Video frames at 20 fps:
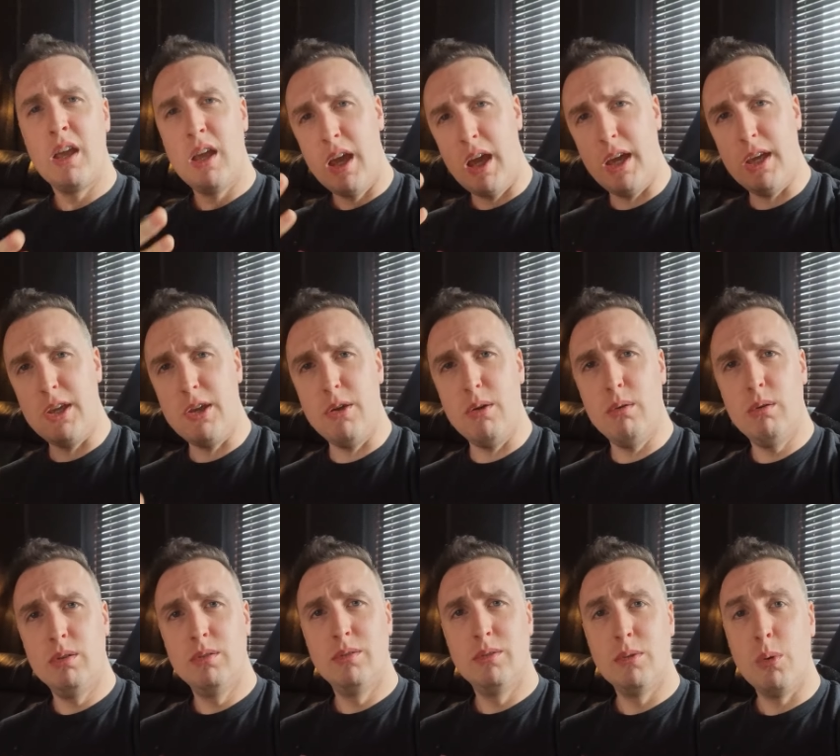Hey
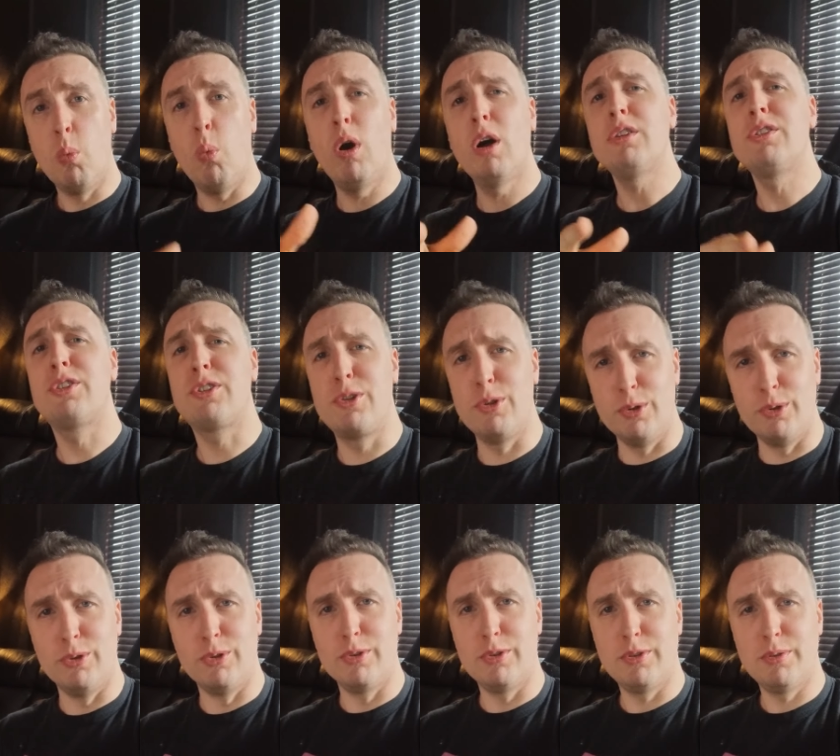you, what's
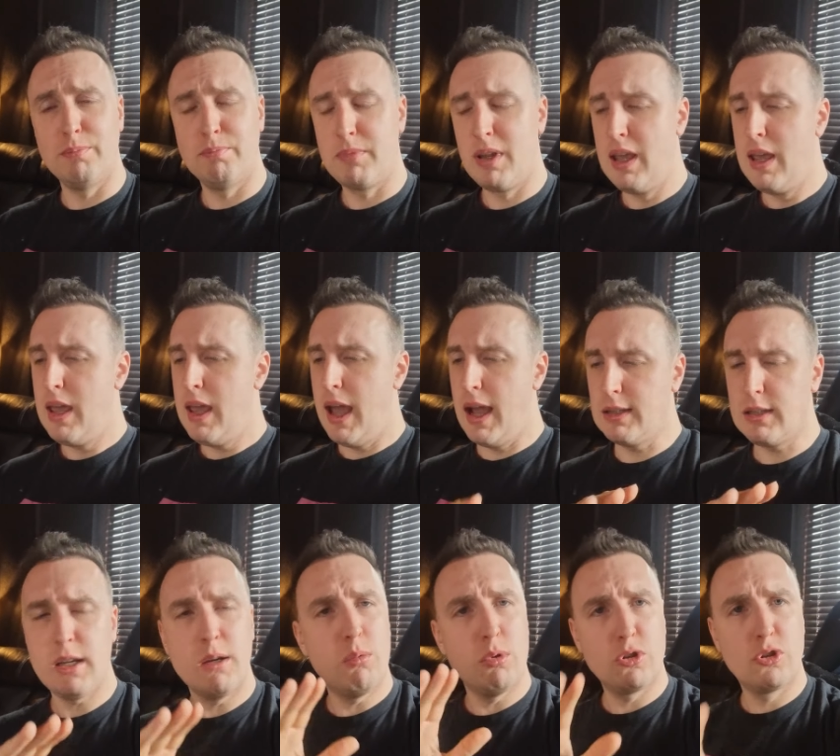good?
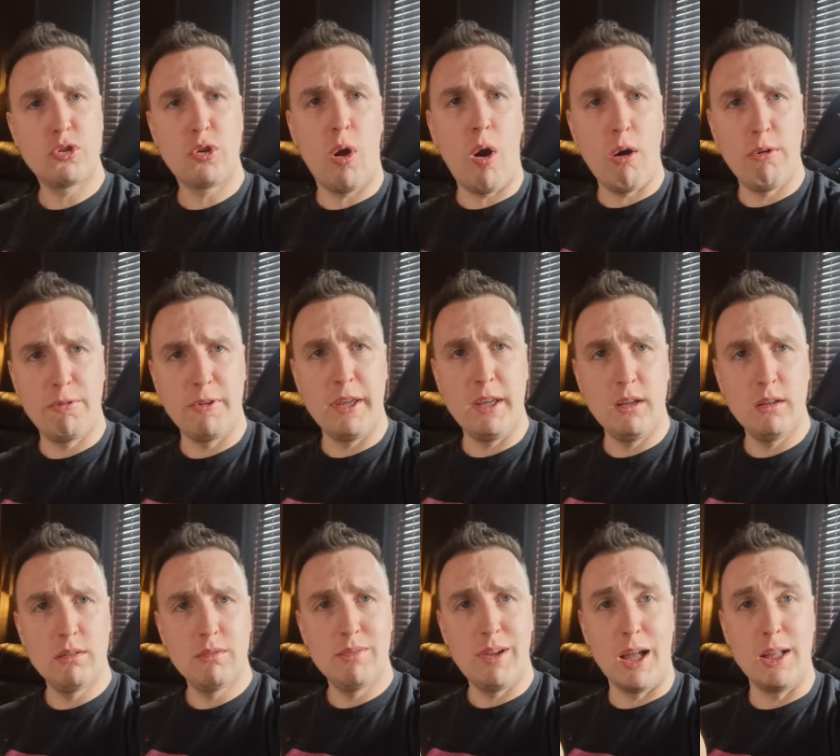As I was coughing
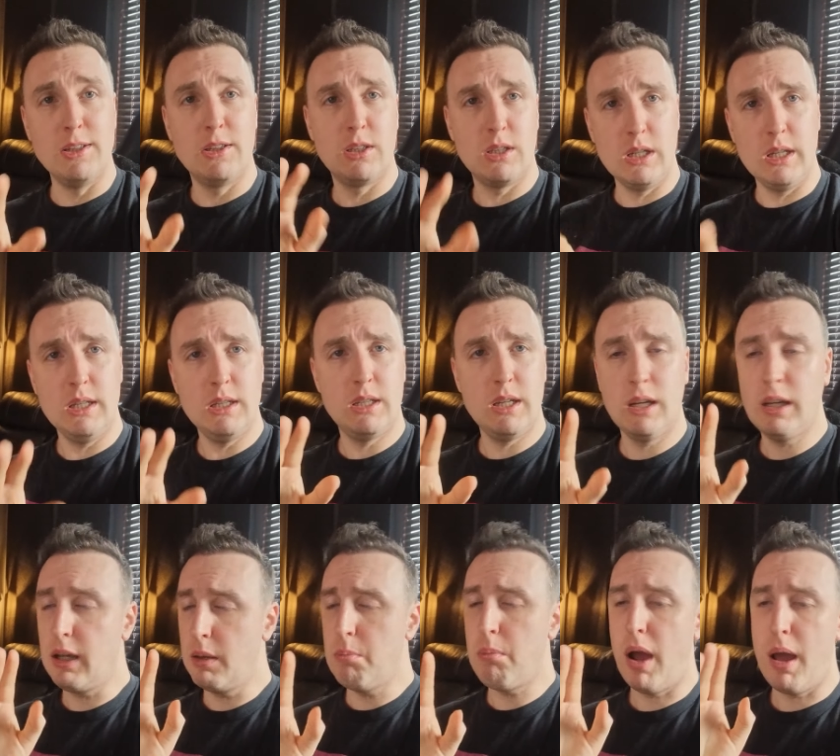and
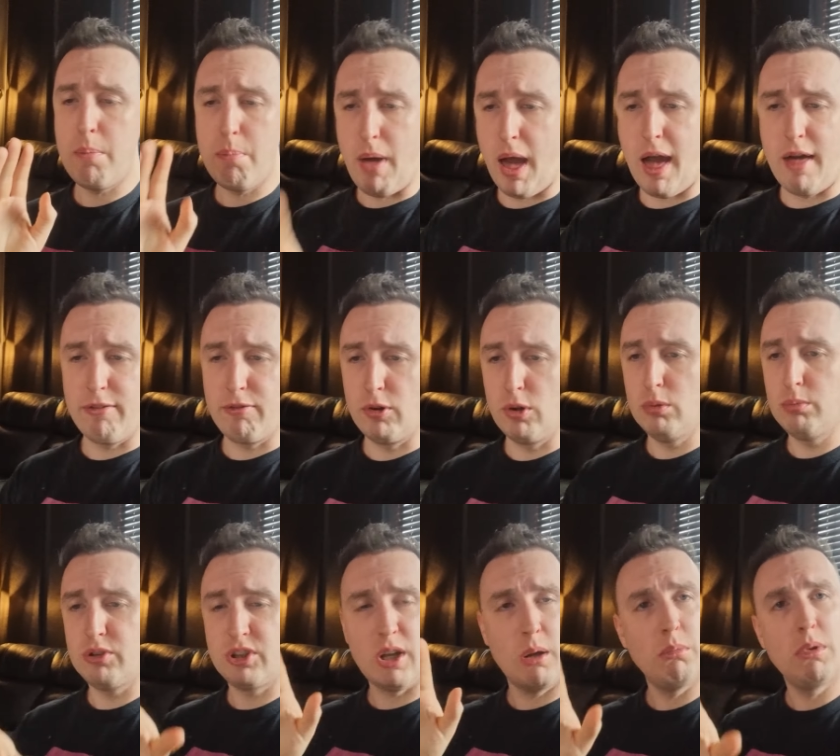sneezing in my
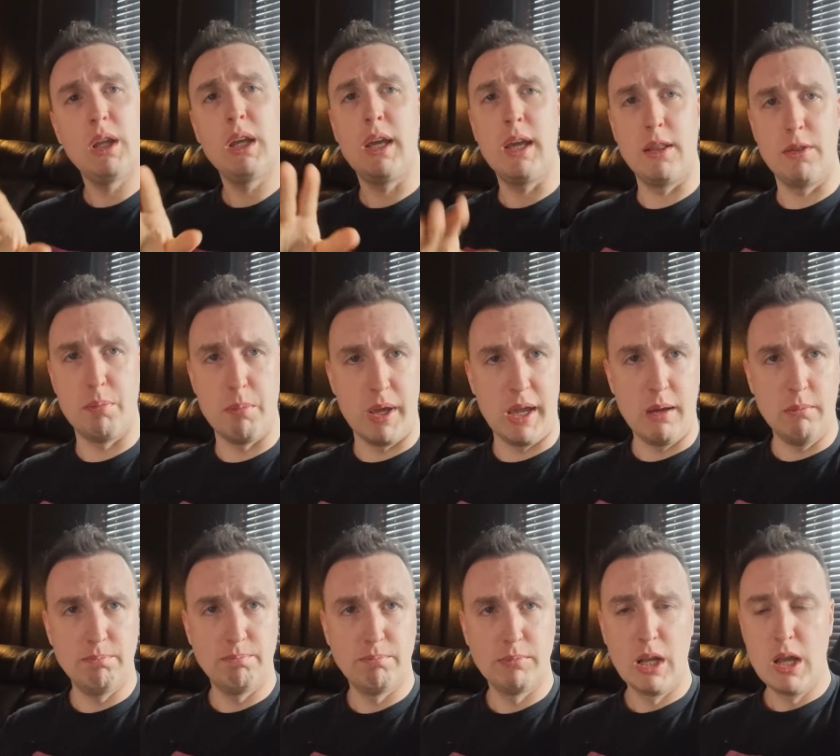bathroom, something hit me.
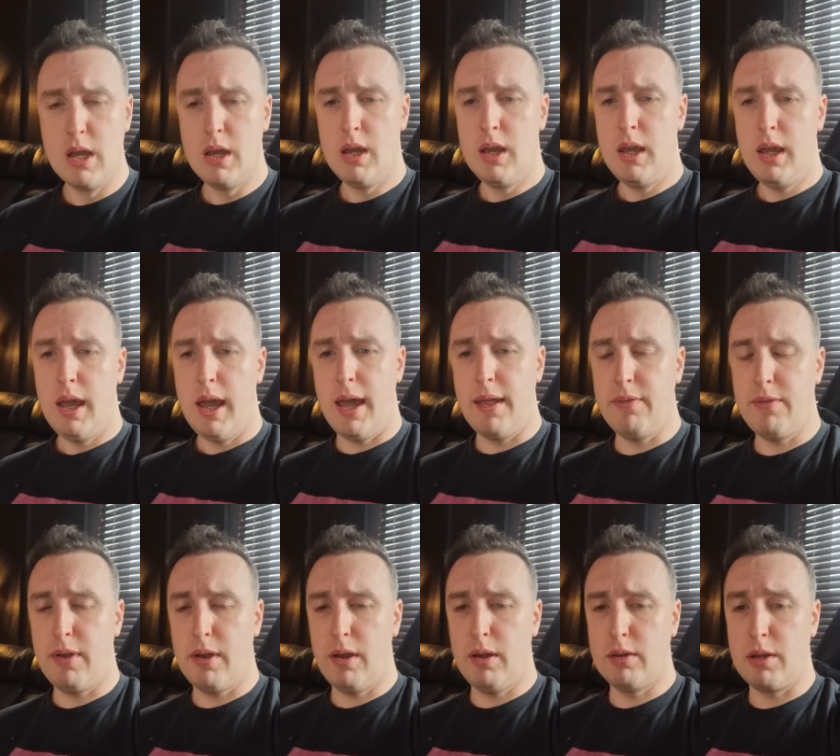
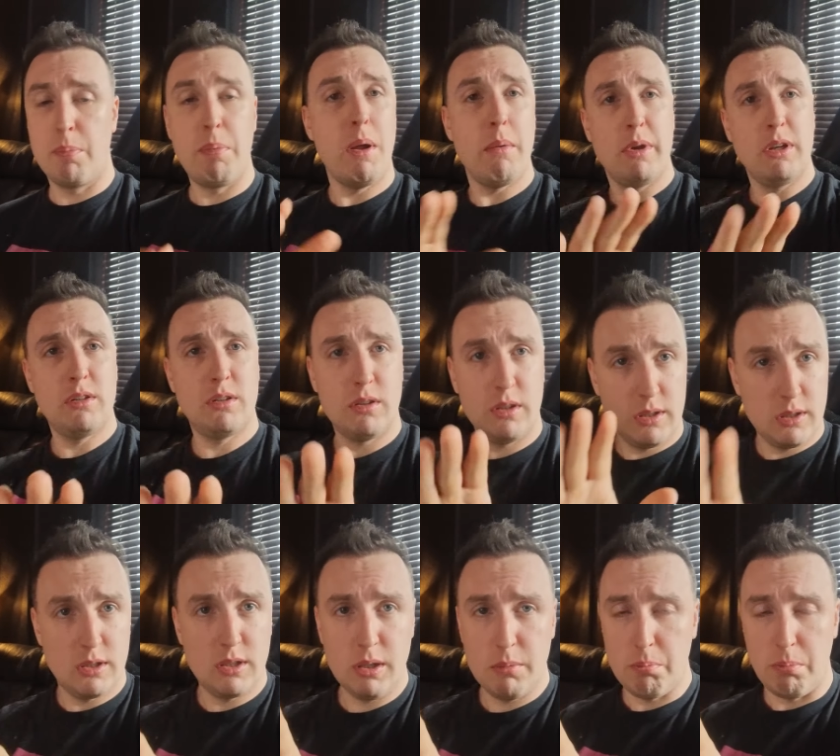And uh, the premise
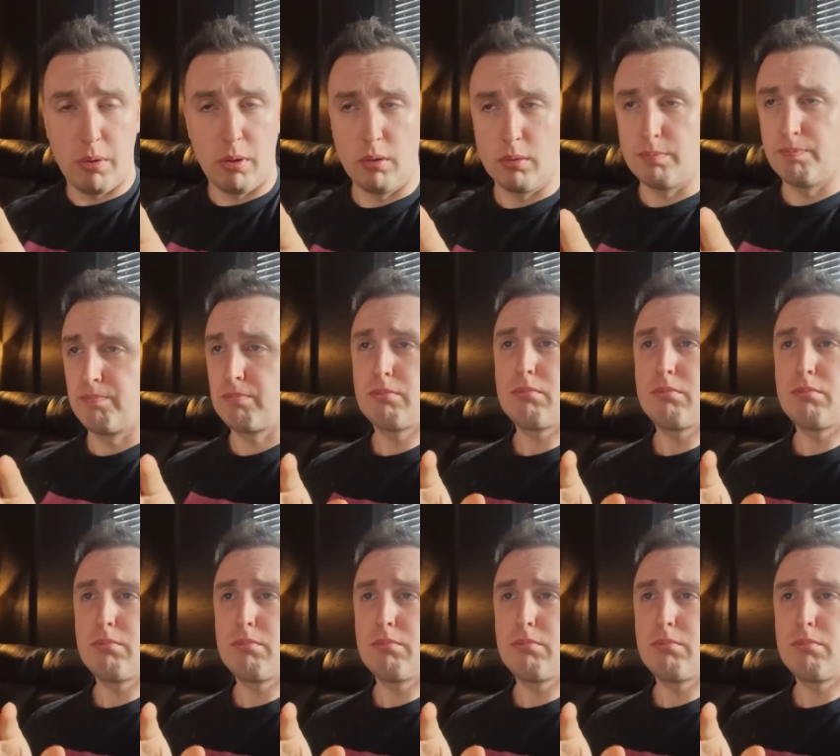is simple.